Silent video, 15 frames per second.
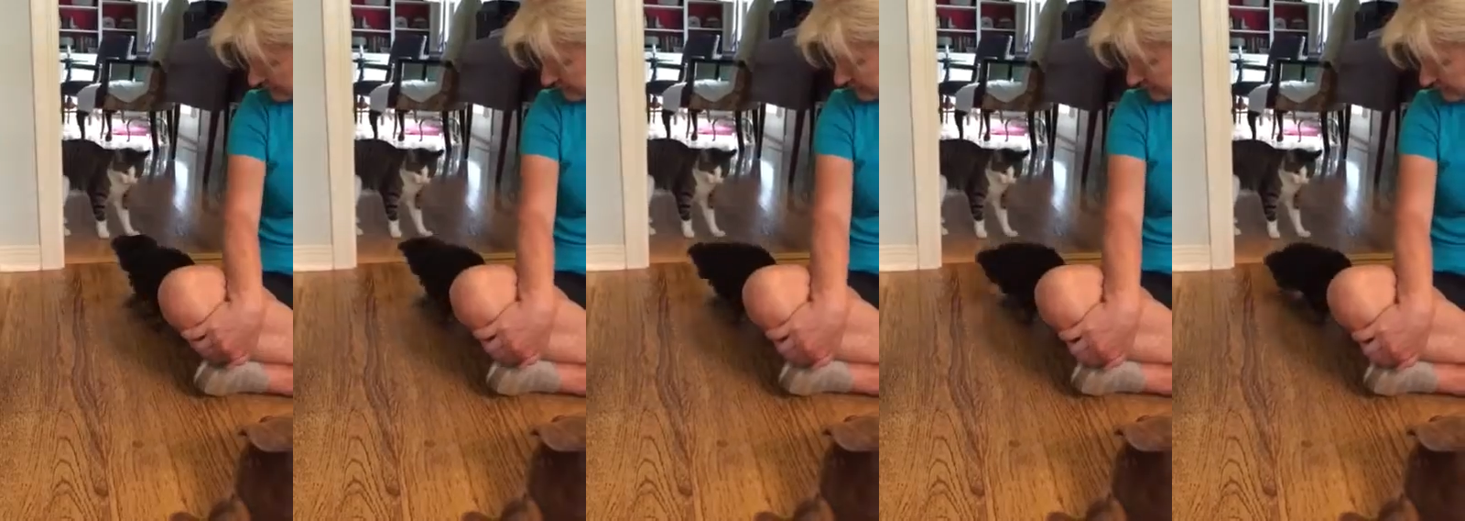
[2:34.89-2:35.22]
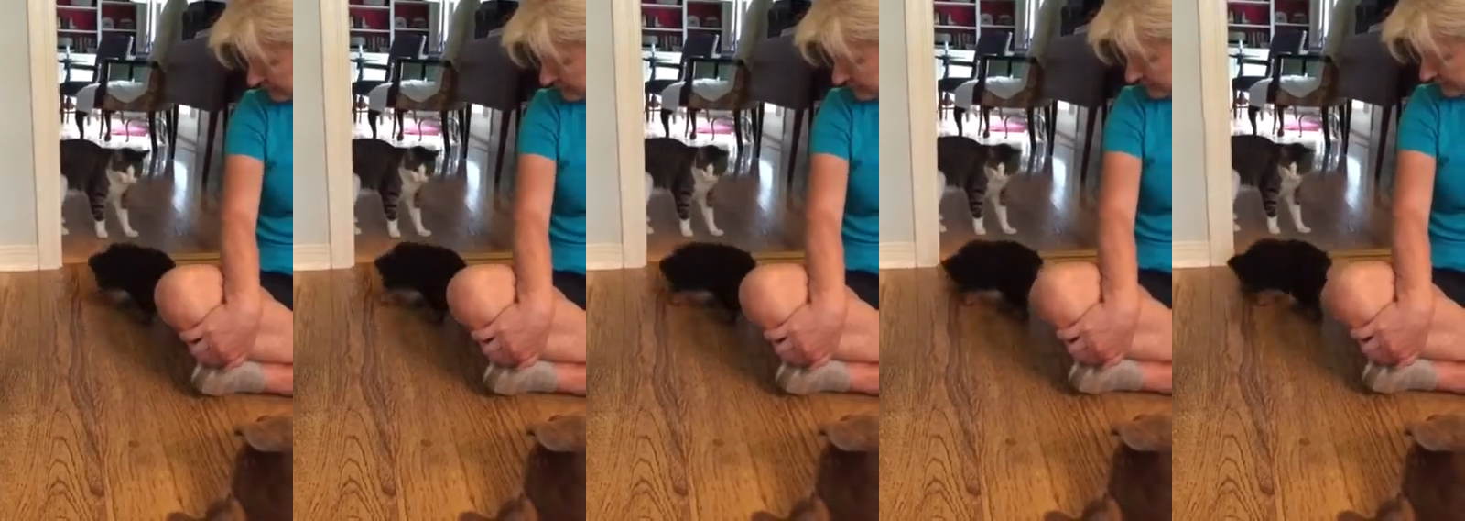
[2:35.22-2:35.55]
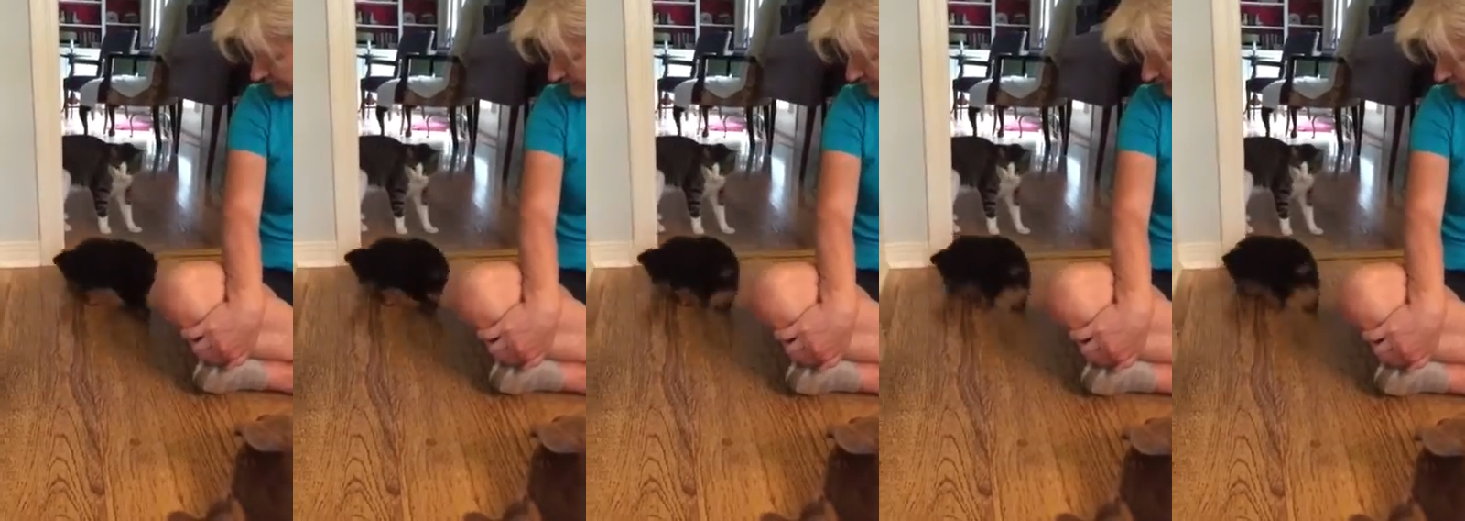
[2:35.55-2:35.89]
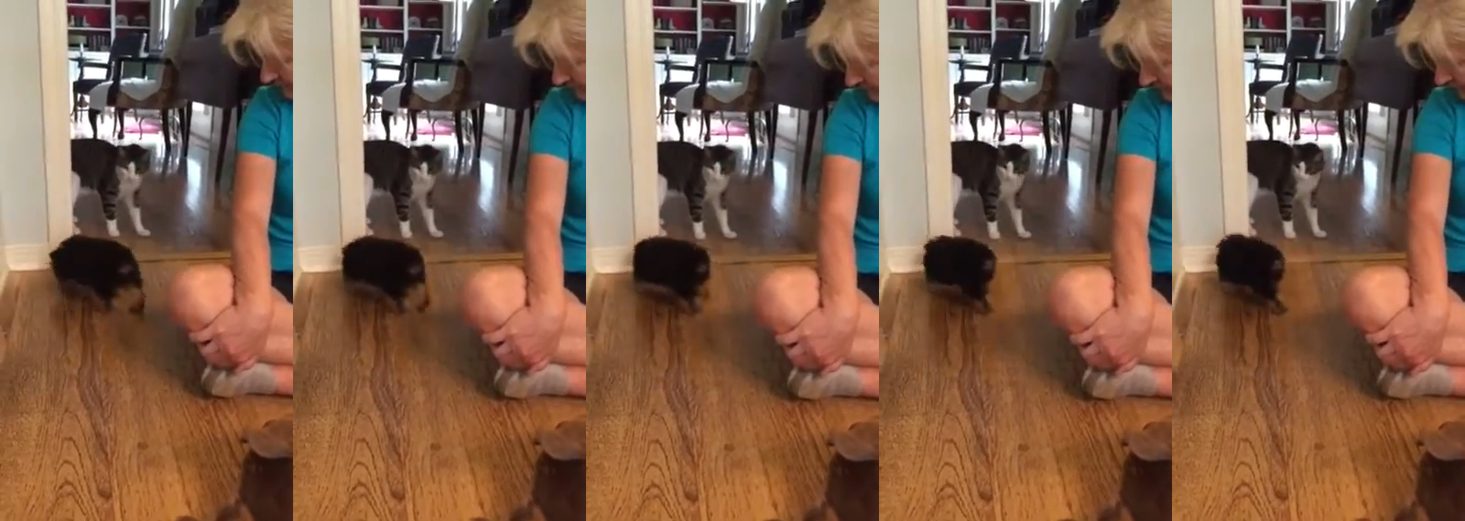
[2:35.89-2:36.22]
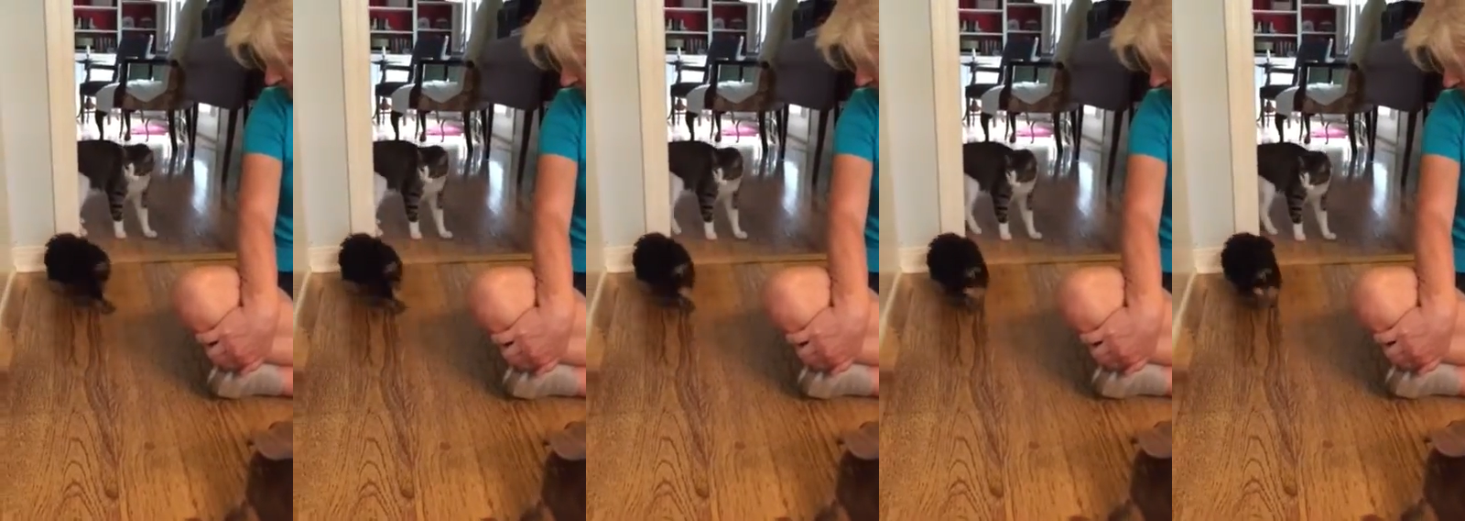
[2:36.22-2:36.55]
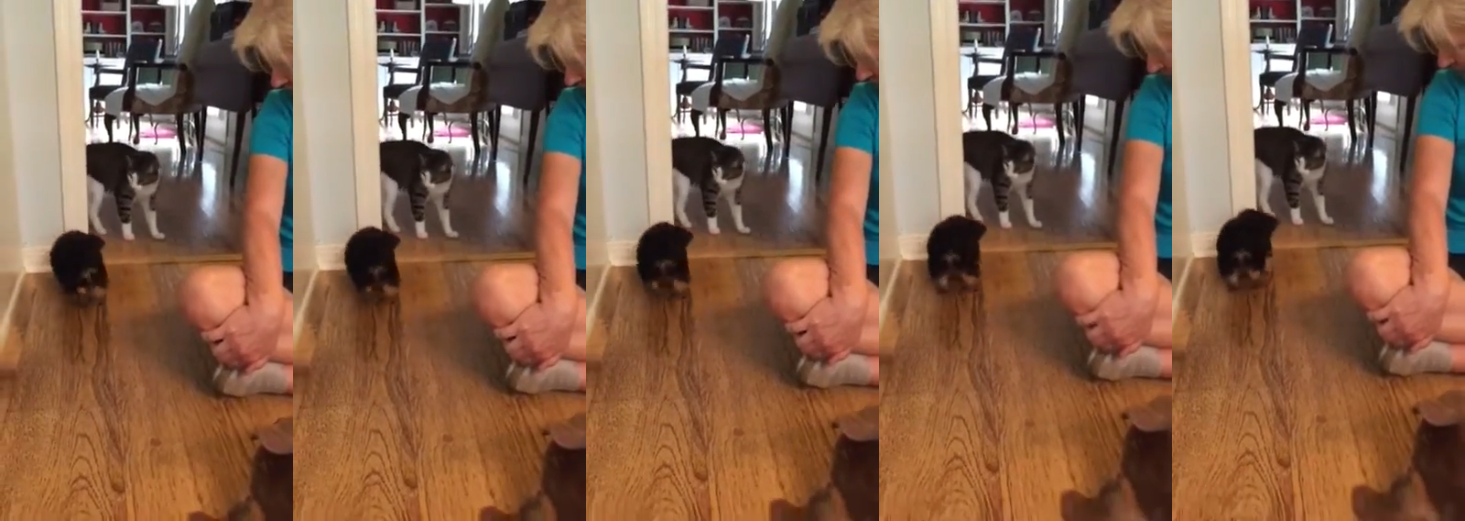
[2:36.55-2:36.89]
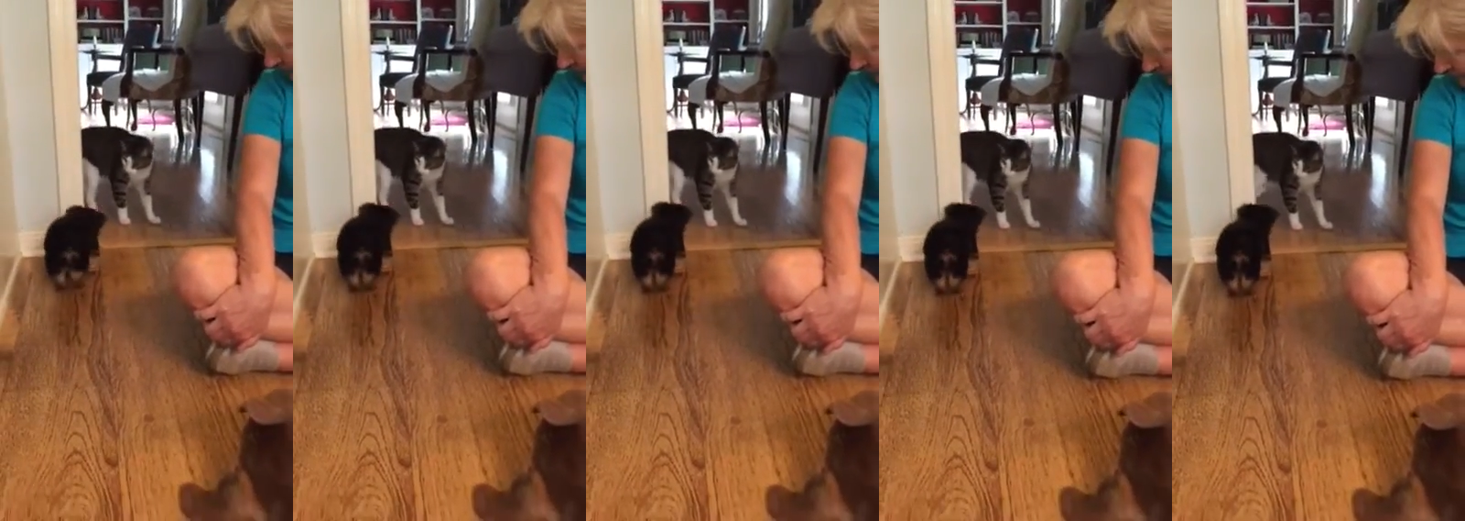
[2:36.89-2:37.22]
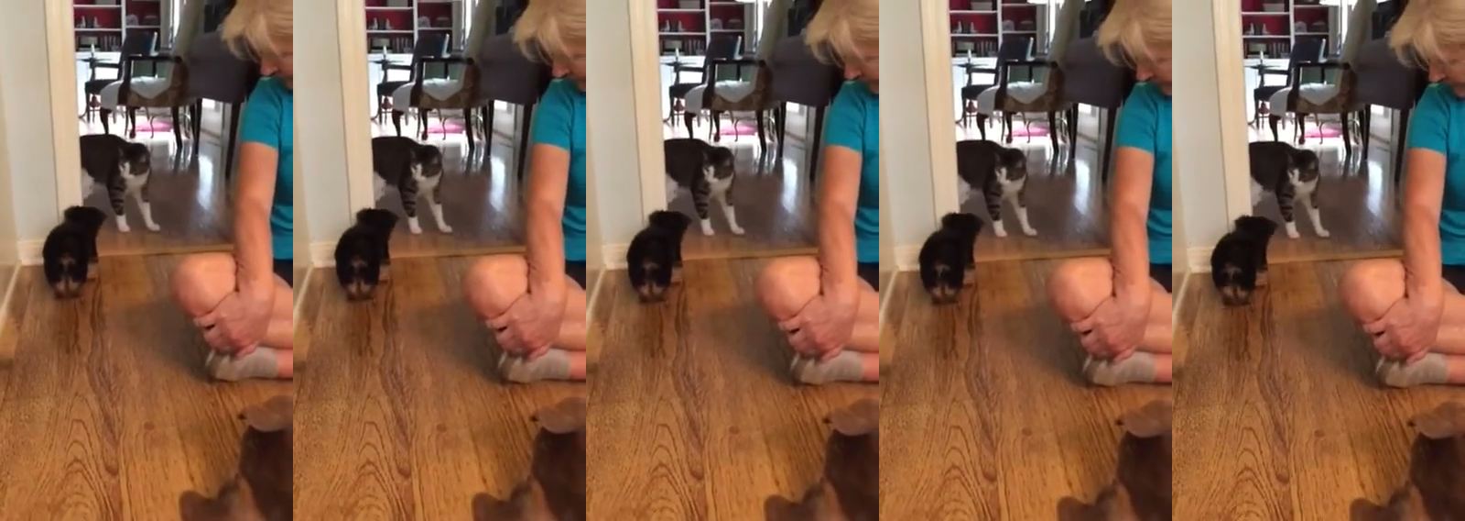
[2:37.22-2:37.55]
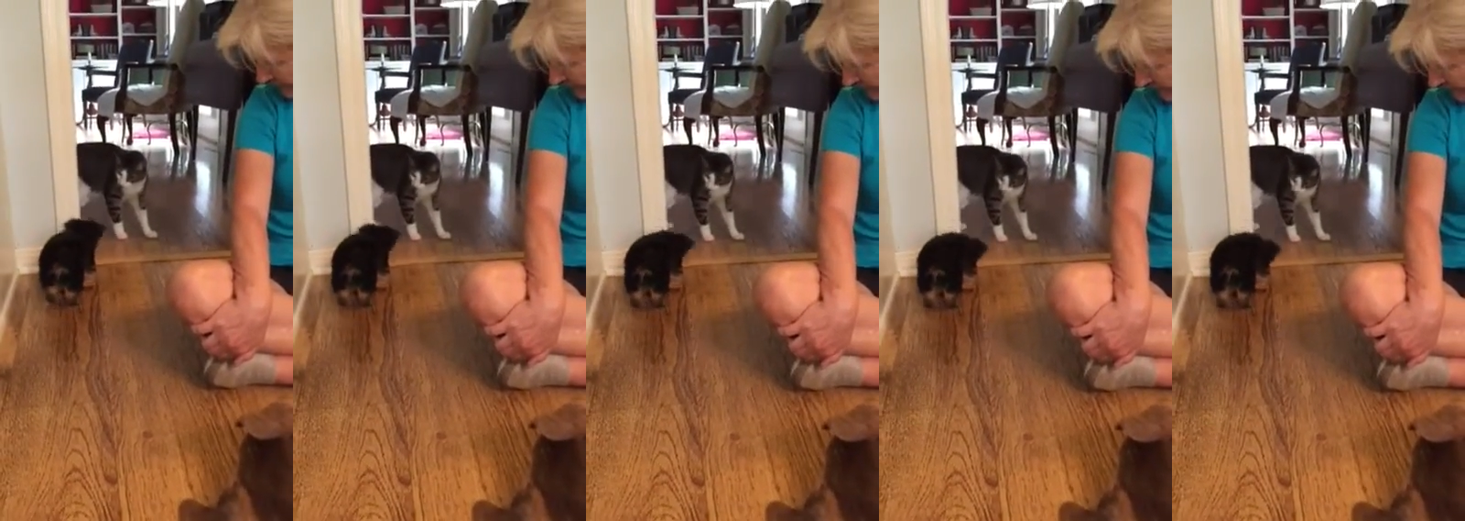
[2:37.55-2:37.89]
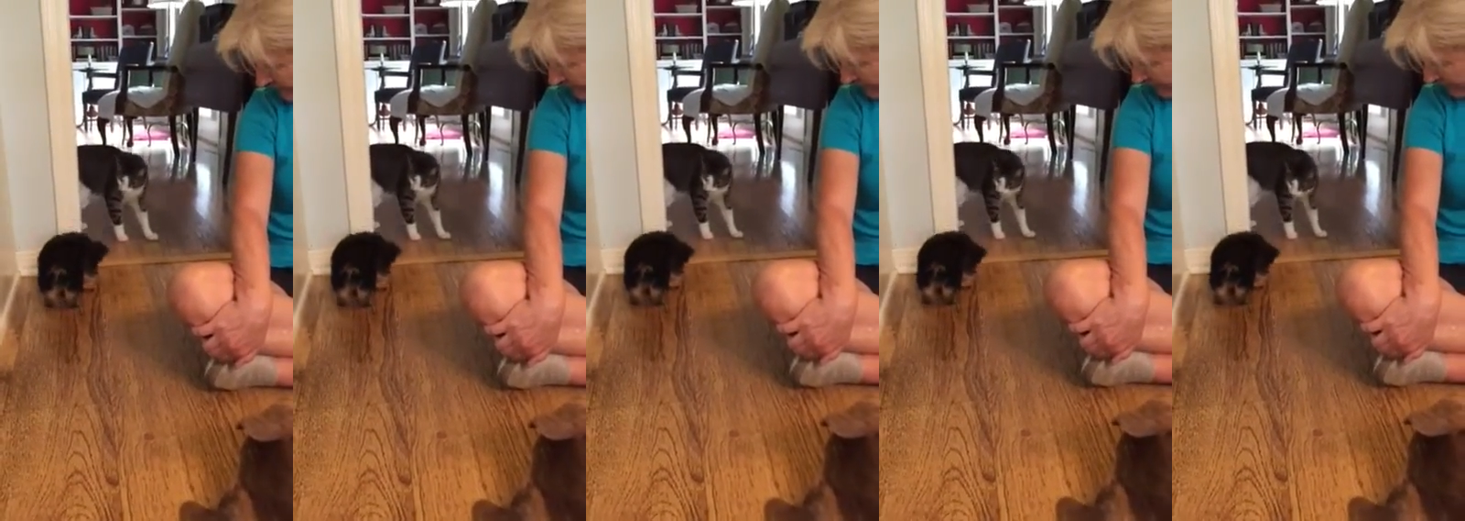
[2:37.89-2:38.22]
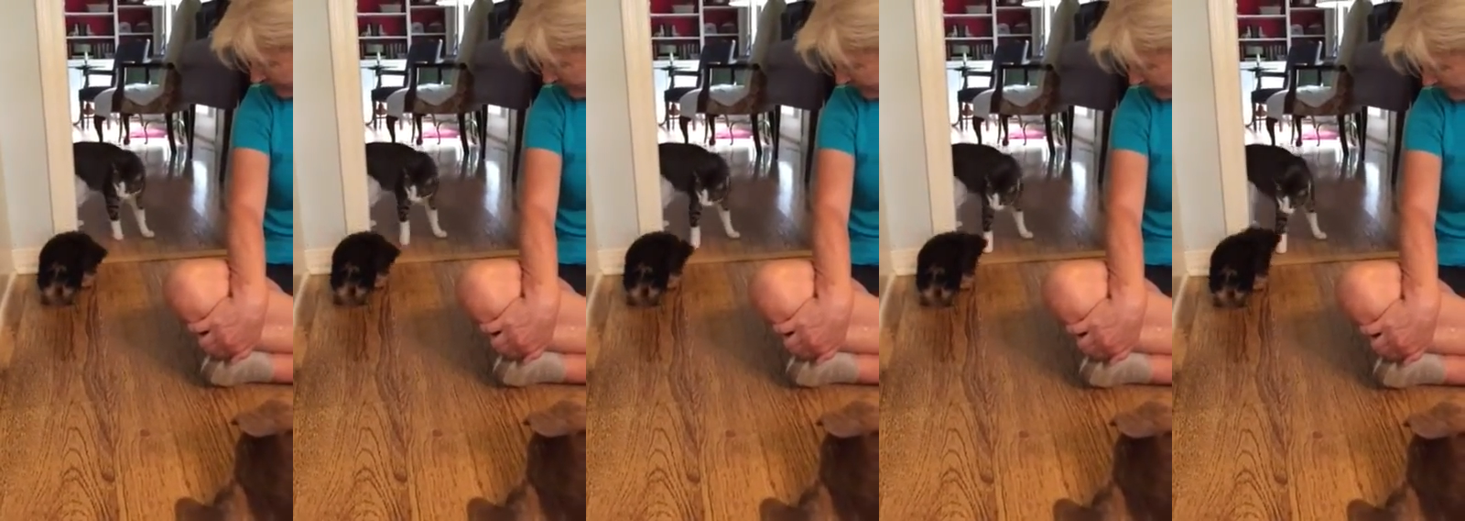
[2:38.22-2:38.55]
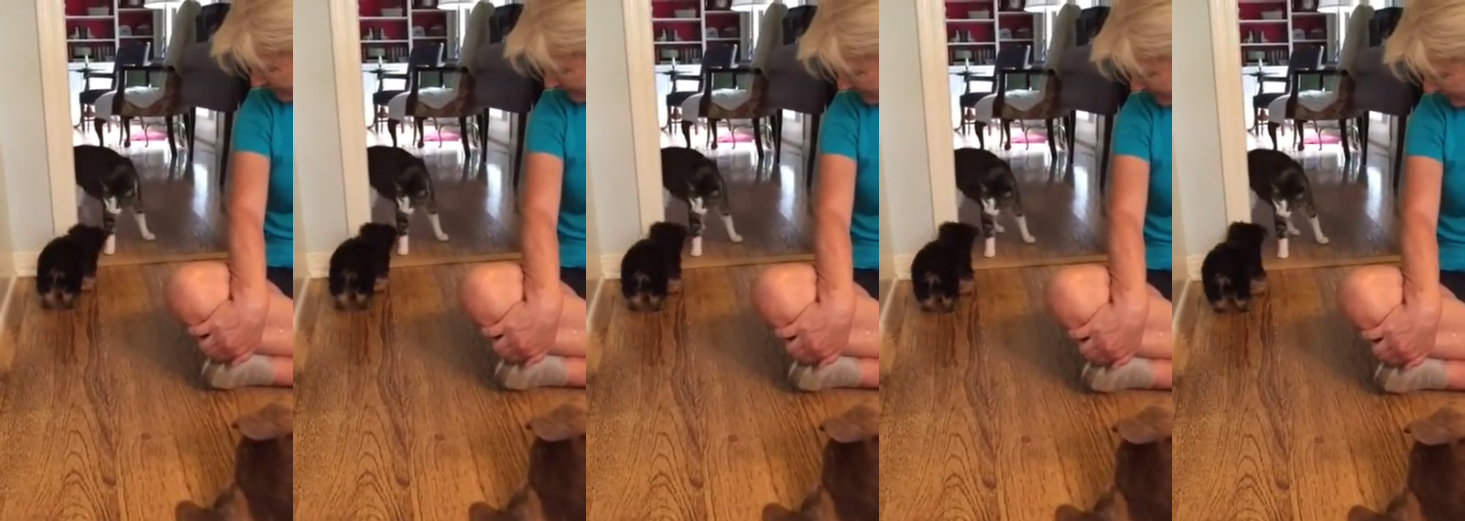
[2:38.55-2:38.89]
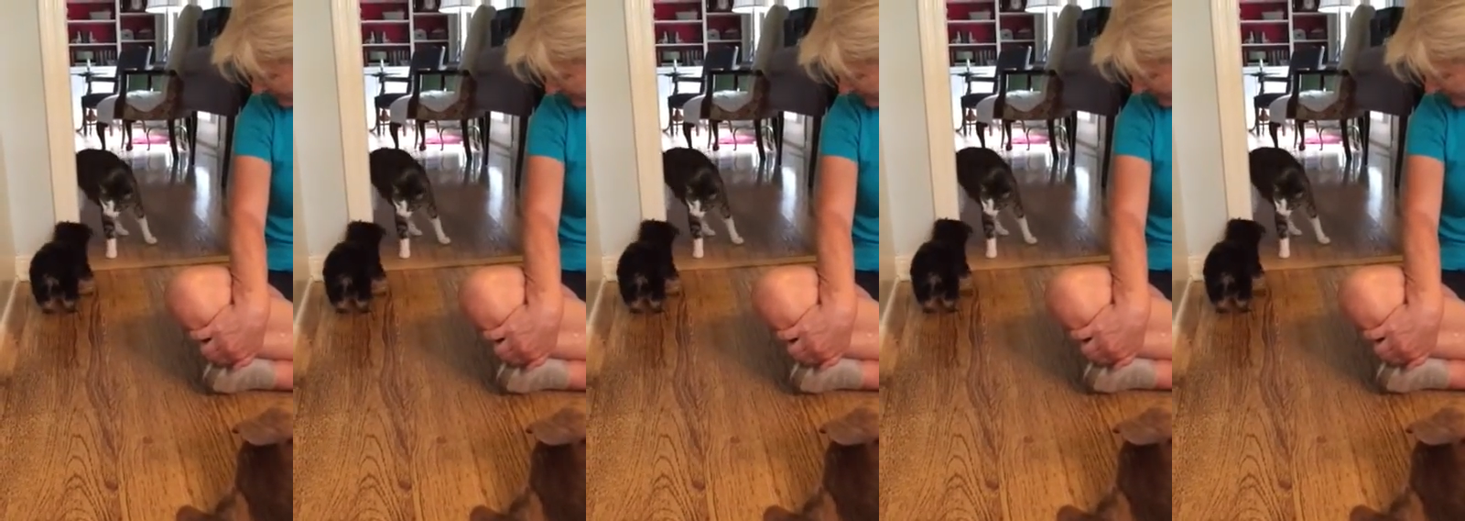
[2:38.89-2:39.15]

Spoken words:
No face is visible, so there are no lips to read.